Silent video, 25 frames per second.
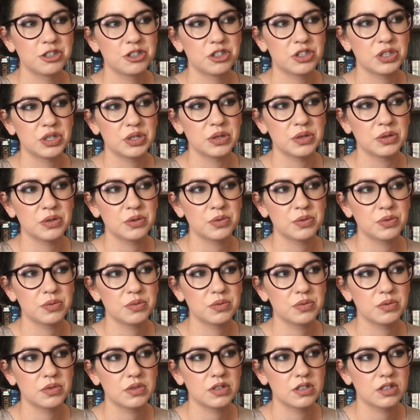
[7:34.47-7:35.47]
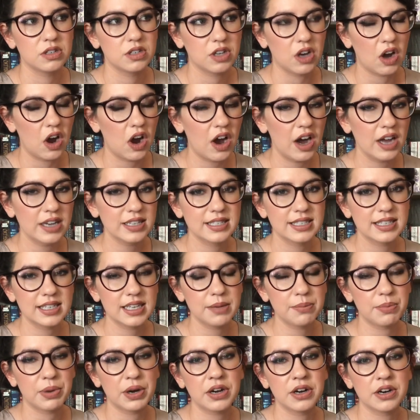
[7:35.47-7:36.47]
to constantly
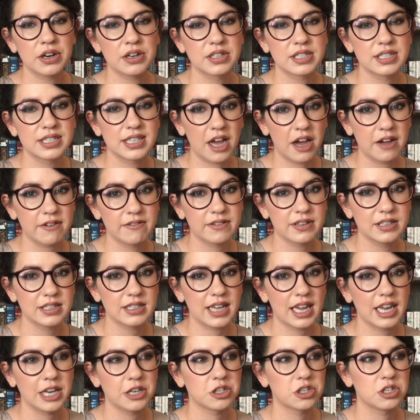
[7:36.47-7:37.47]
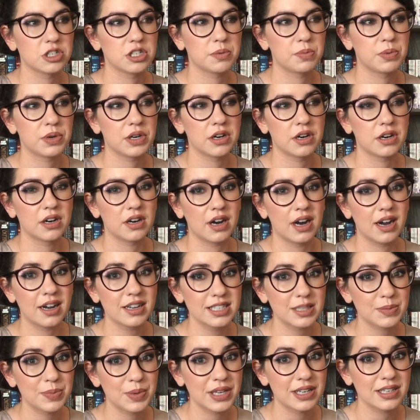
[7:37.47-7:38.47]
put herself in danger, to put her
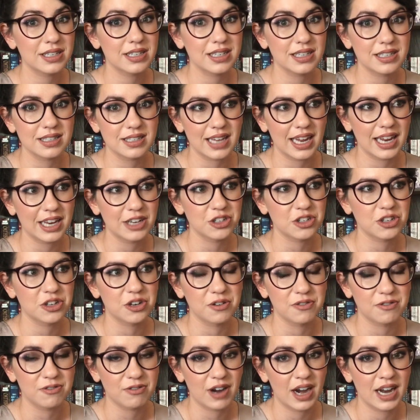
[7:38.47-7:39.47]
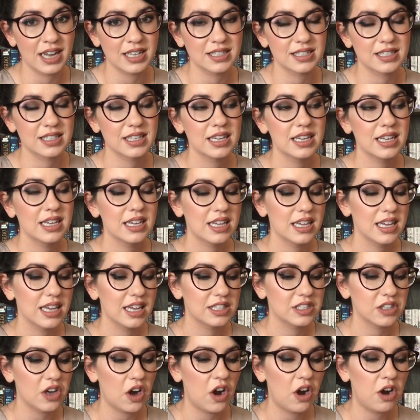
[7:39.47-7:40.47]
husband in danger, her friends.
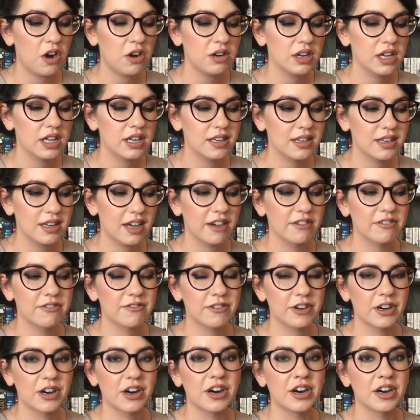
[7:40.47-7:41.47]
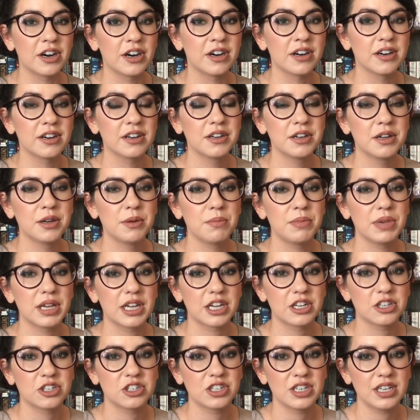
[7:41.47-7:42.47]
It's all enough for her
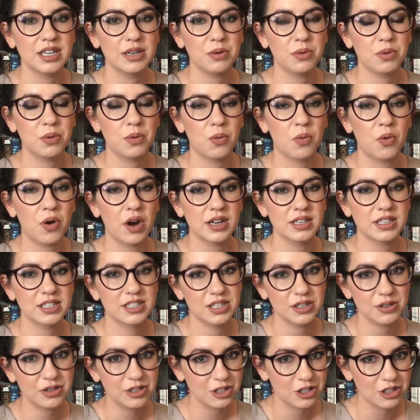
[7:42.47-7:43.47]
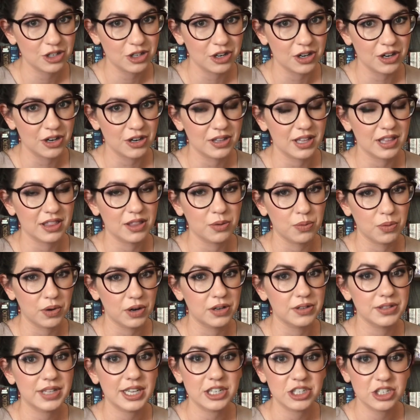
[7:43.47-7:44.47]
because she wants to ensure that the
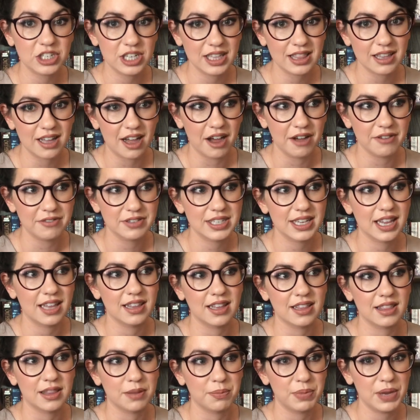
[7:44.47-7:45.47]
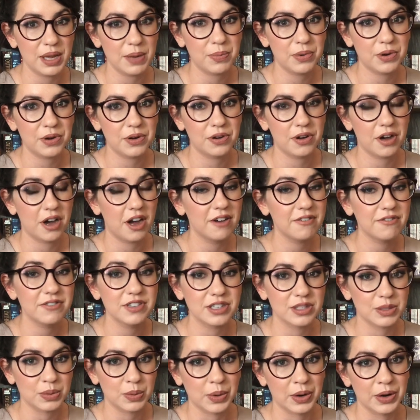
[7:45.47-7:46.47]
world that she loves and that the people of
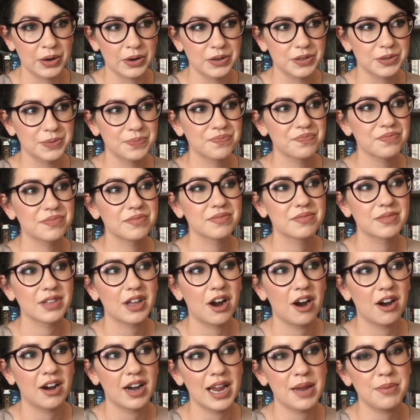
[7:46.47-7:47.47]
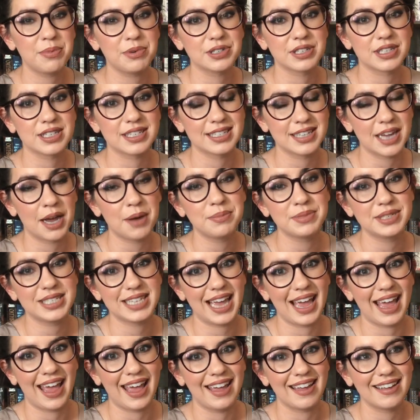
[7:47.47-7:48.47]
this world are able to
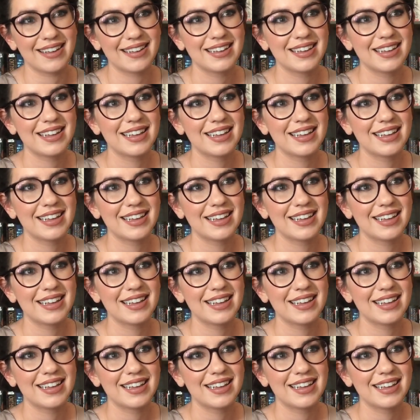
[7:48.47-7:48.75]
someday